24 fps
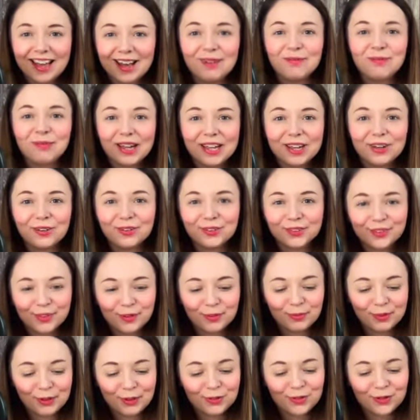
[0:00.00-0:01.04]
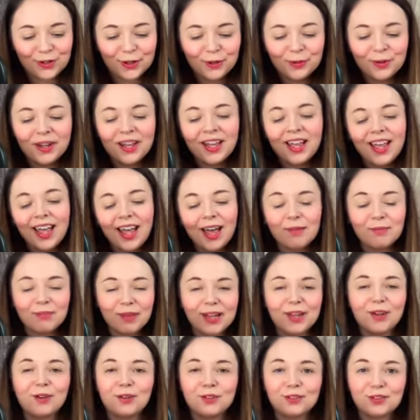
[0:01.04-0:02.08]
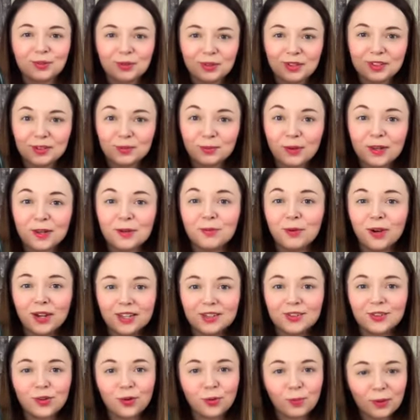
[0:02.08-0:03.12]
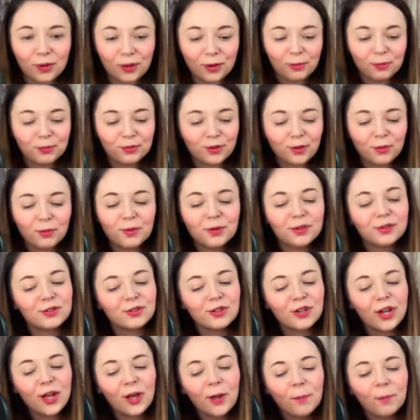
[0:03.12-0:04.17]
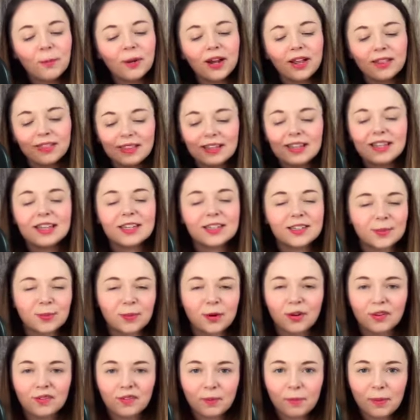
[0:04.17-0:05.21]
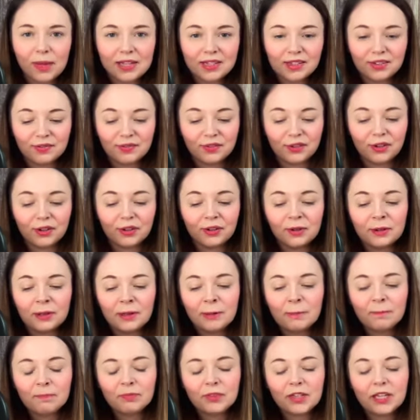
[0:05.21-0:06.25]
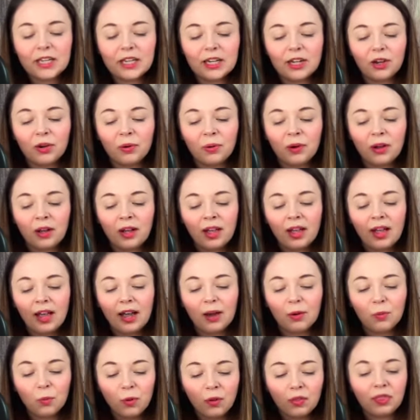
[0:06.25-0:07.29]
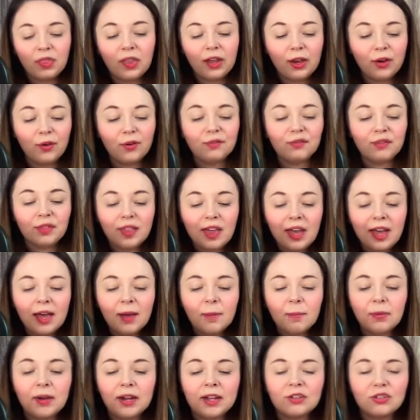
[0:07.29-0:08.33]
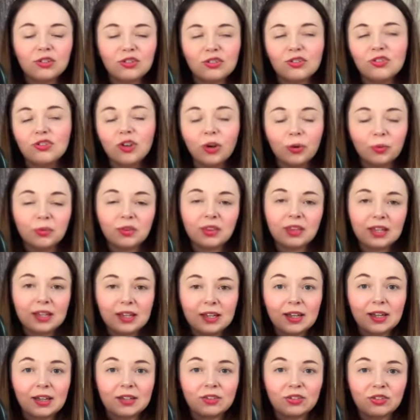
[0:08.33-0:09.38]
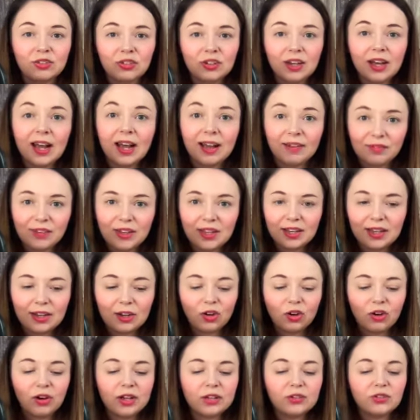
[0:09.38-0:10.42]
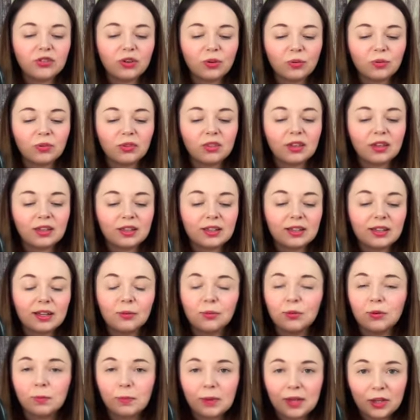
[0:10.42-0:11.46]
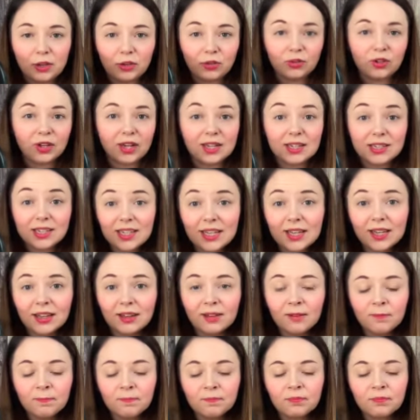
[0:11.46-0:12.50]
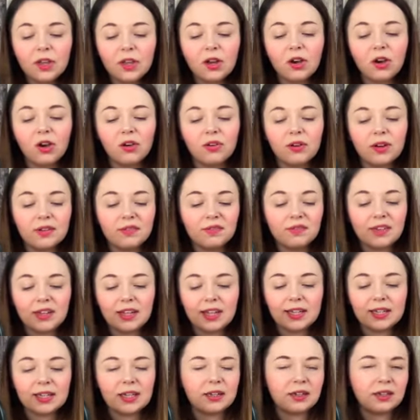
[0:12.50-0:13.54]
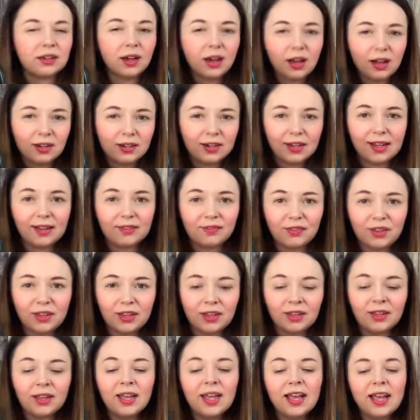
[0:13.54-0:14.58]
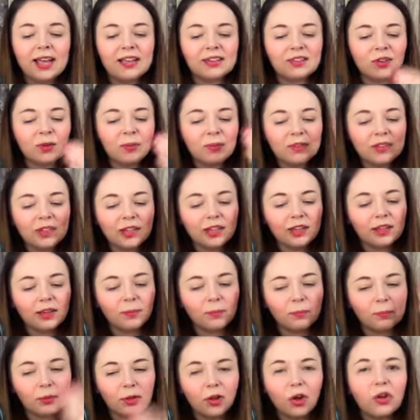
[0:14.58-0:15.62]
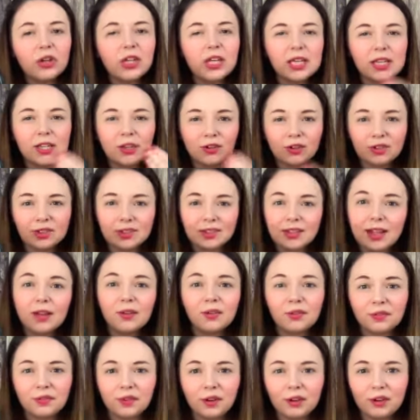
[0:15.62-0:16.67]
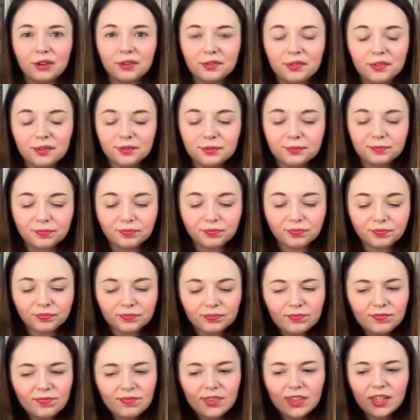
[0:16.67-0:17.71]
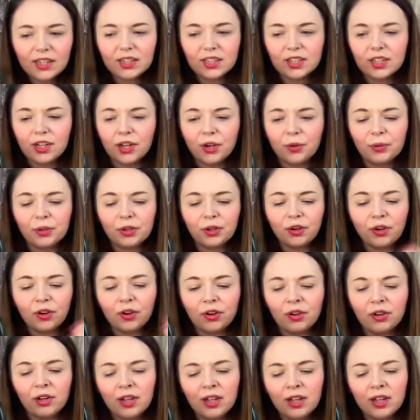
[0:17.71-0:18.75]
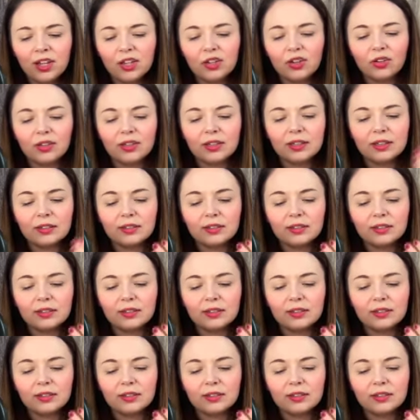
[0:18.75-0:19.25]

that might also be true and might also explain why it's coming up so much, but I think it's more of a metaphor. You know, I want that over there, but I just don't think I should have it or I don't think that would be a good idea or I feel like I can't have it. It's almost like blocking yourself off. You know, you're you're